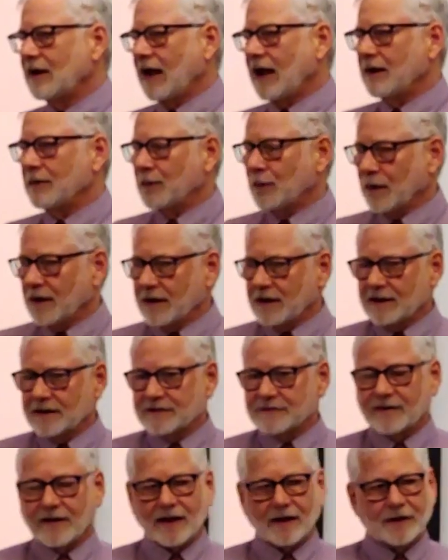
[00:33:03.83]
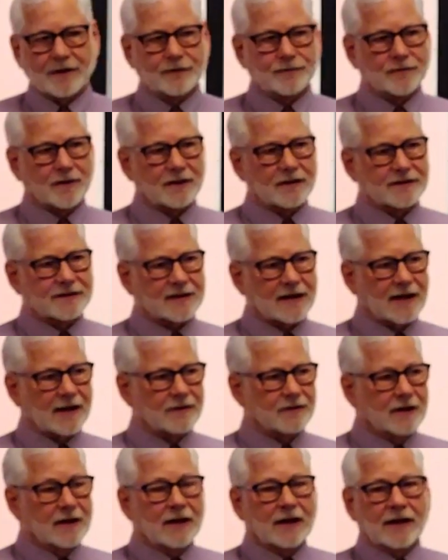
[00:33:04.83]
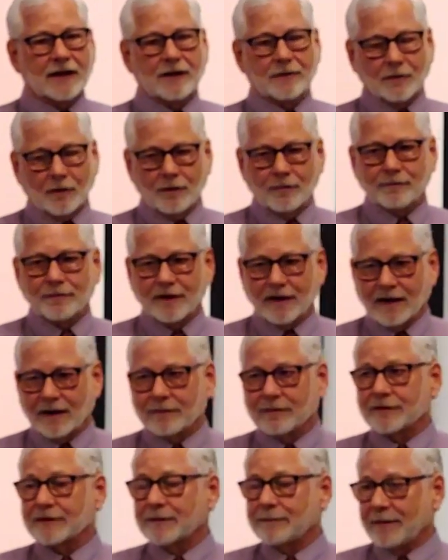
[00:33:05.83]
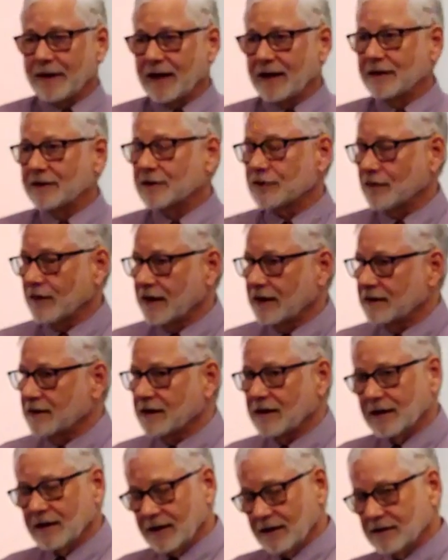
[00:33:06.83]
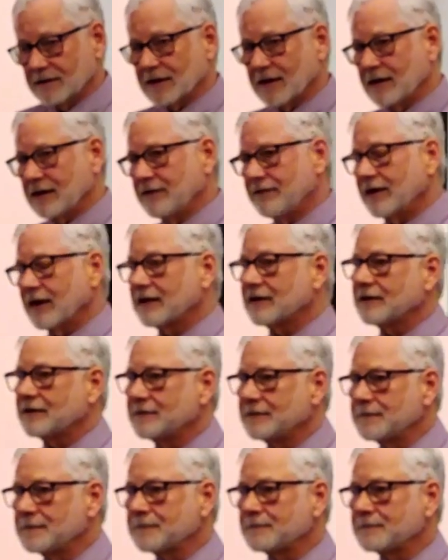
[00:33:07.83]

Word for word: And when his value runs out, he won't be able to pay the rent and he'll get evicted.